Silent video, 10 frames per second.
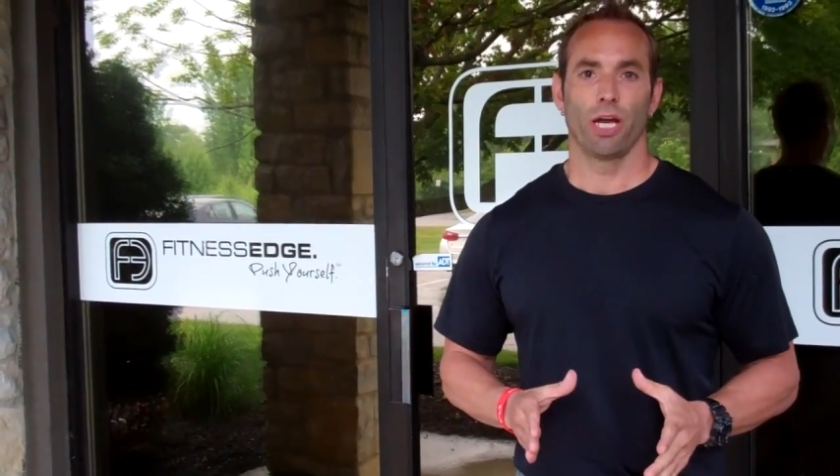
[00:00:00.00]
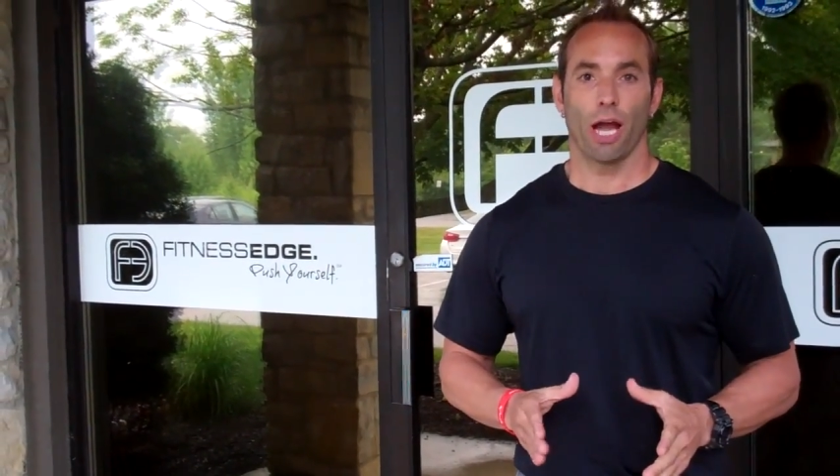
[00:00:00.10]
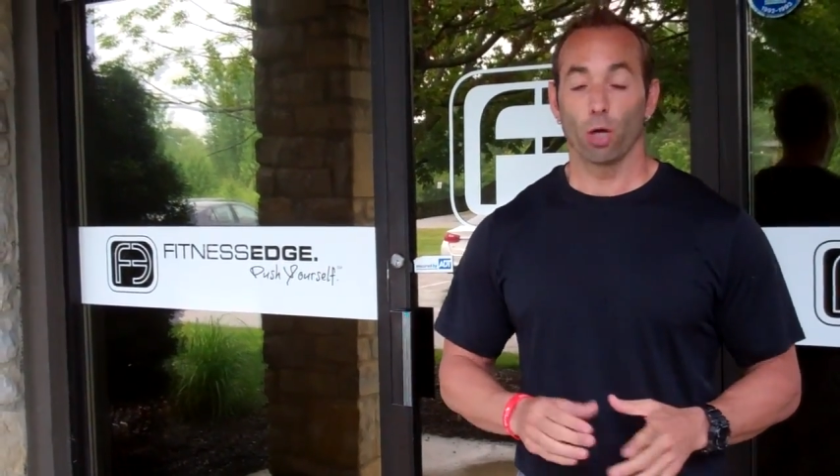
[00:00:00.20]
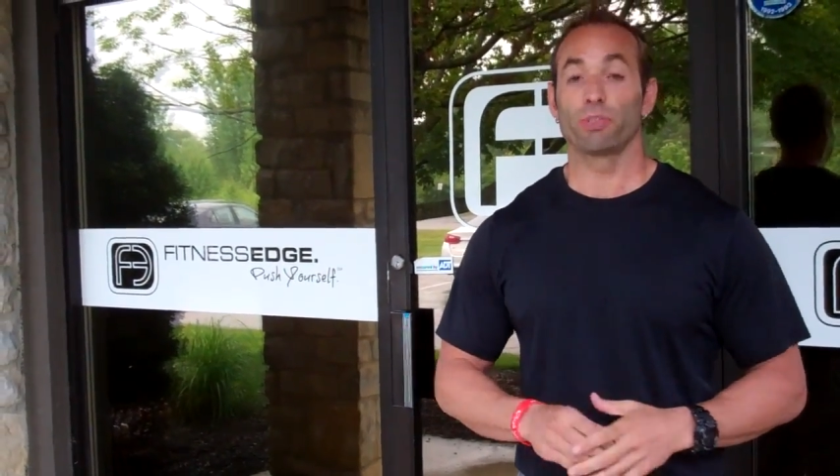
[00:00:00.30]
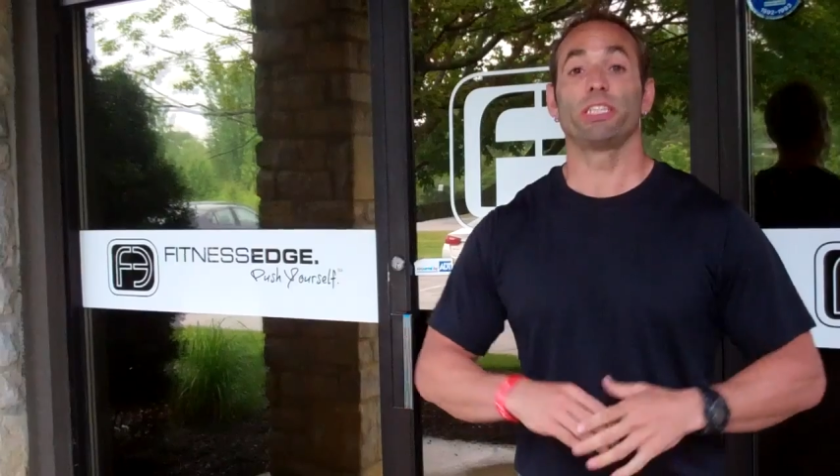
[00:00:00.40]

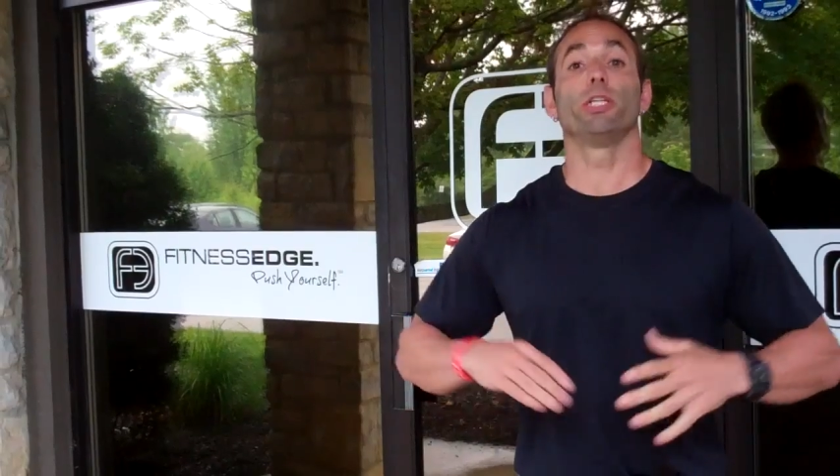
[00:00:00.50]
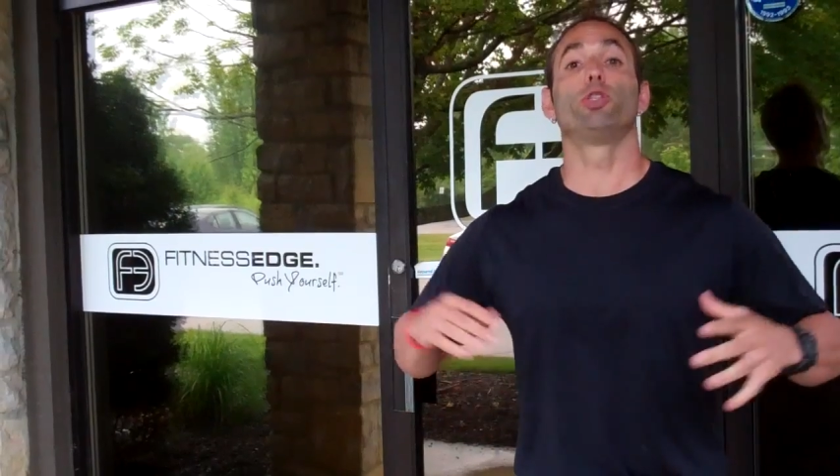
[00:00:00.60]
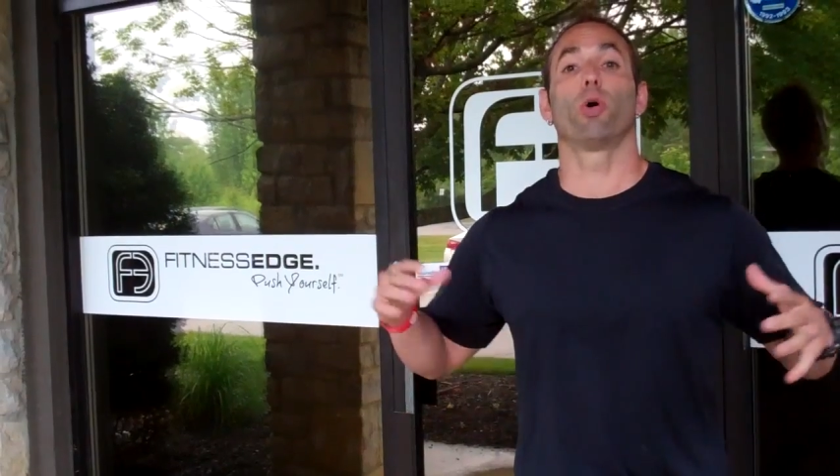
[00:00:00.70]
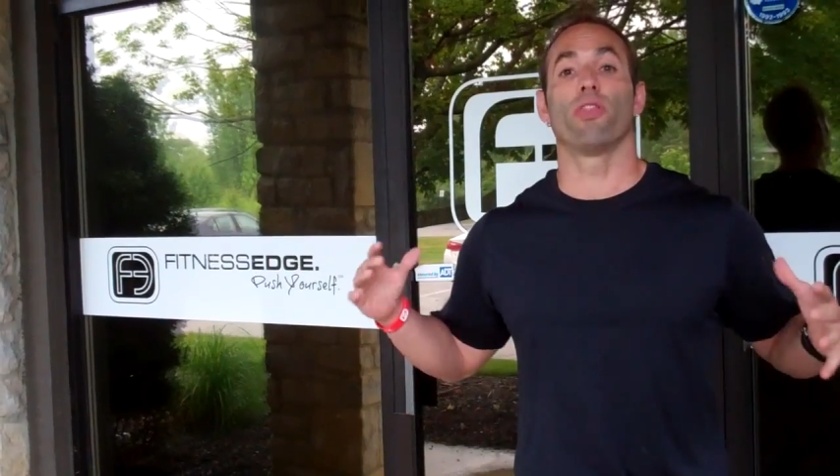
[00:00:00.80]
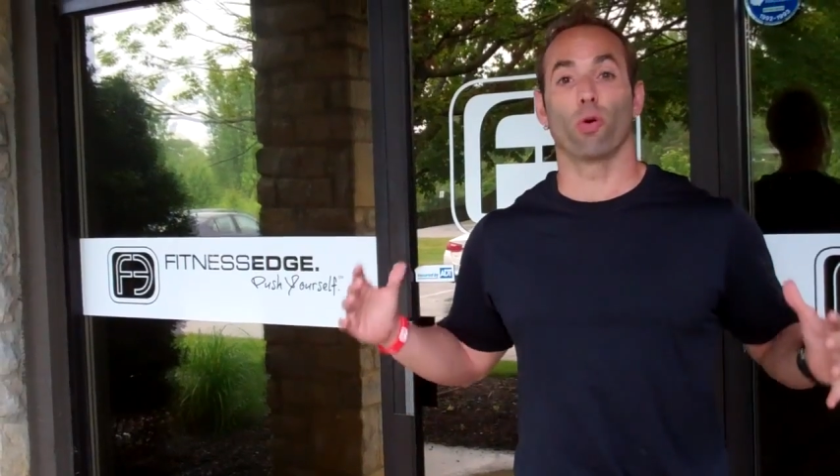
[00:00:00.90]
I hope to see you
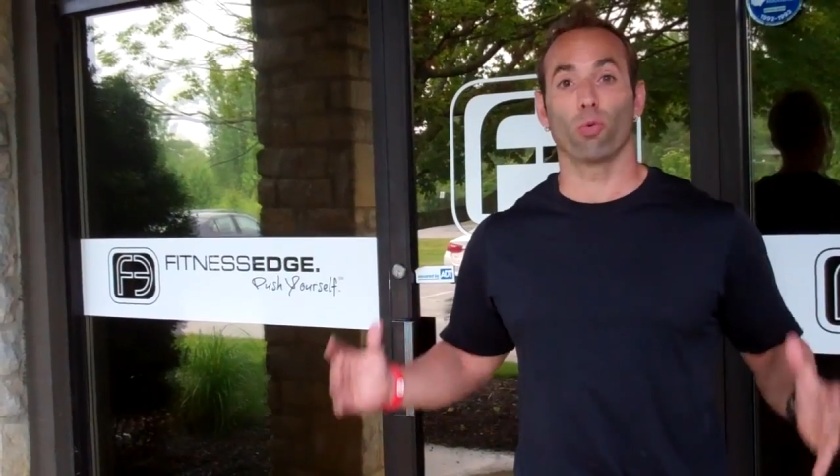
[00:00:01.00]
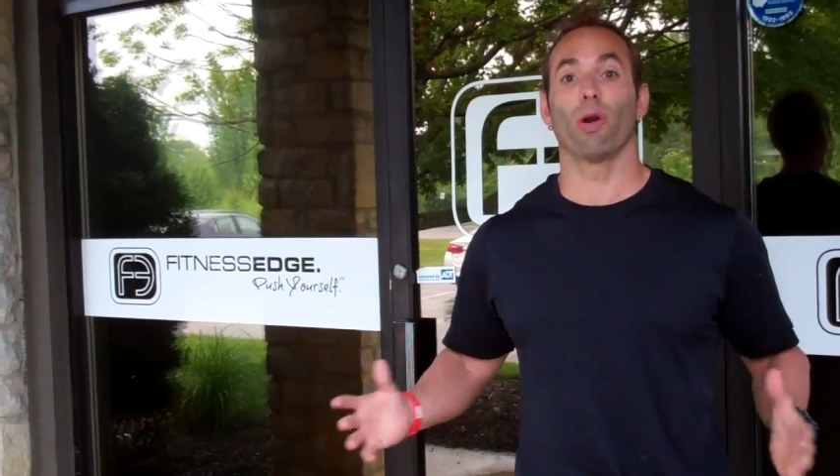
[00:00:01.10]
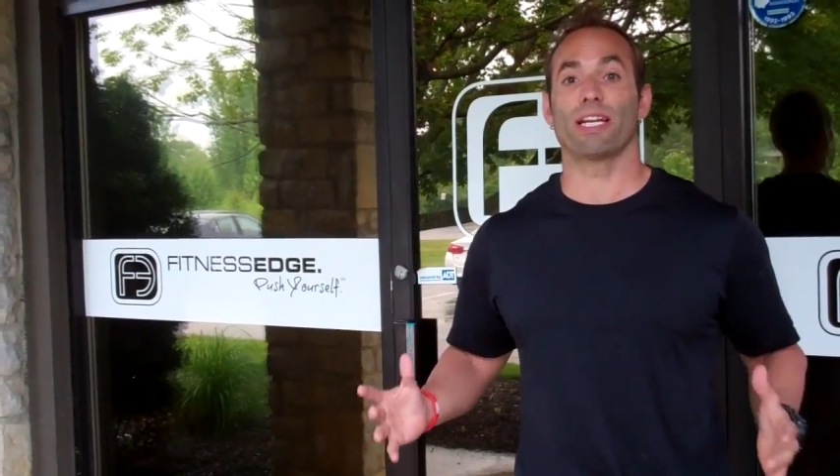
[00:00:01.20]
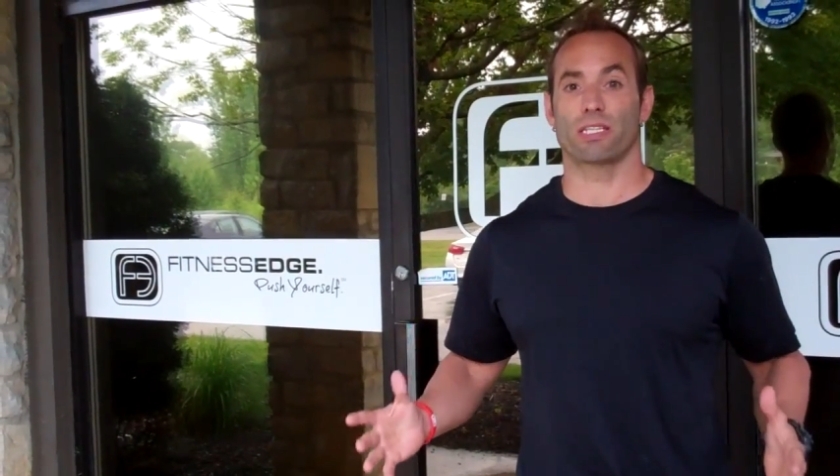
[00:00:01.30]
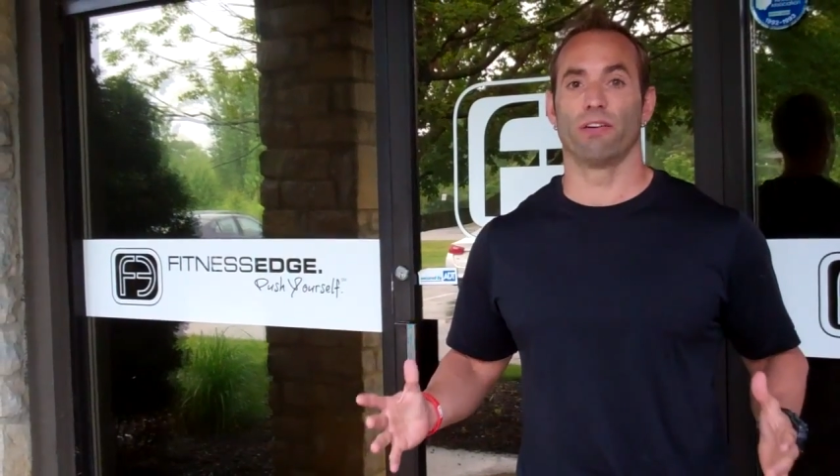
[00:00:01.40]
join the
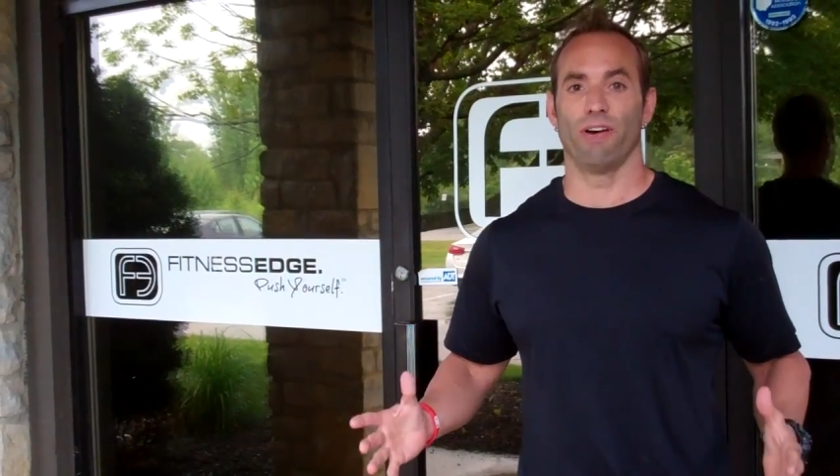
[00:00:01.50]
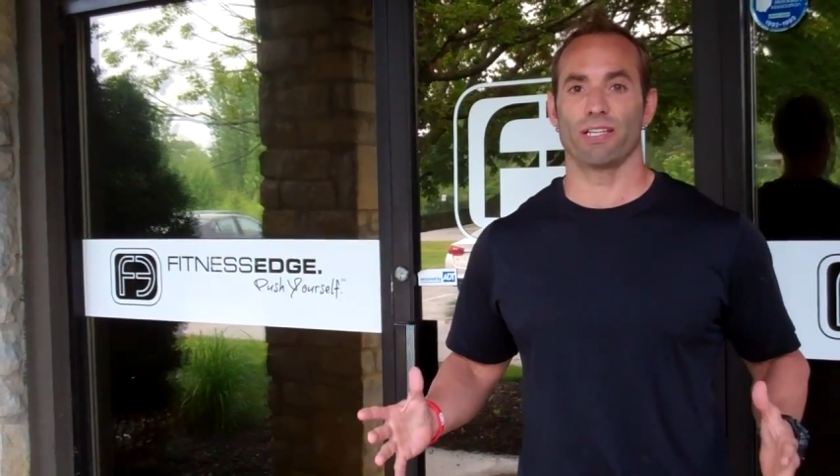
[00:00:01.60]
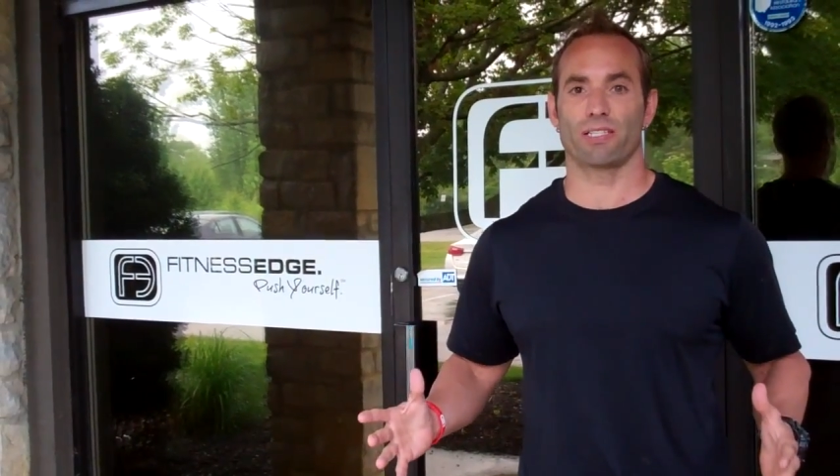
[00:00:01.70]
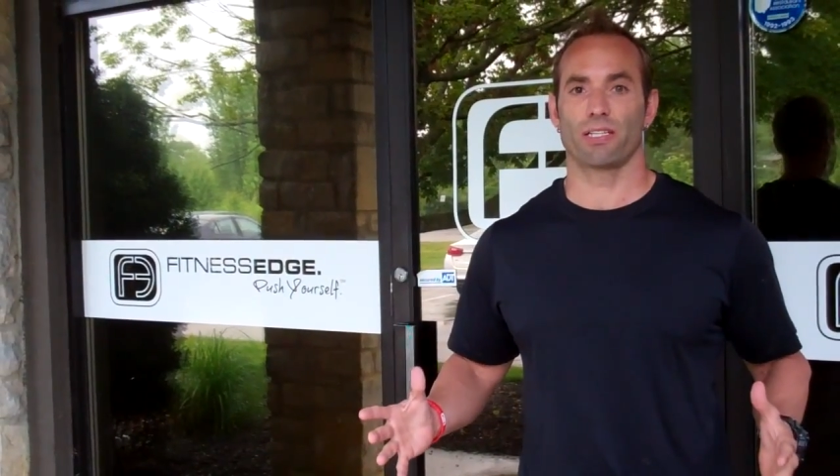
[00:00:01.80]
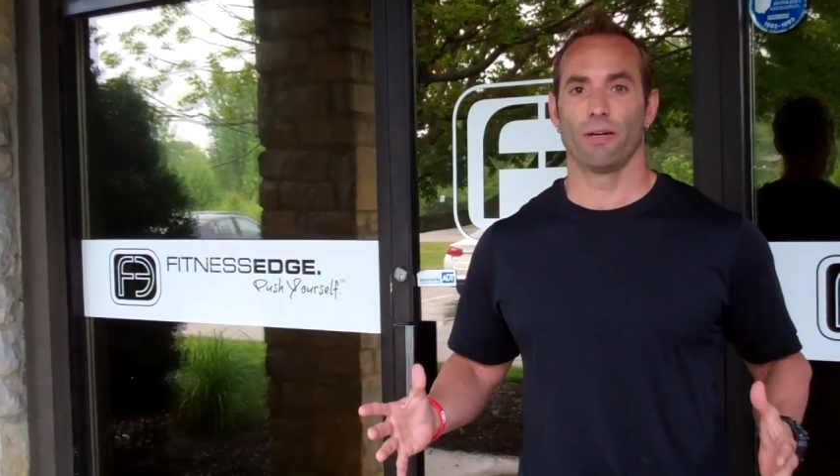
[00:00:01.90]
rest of us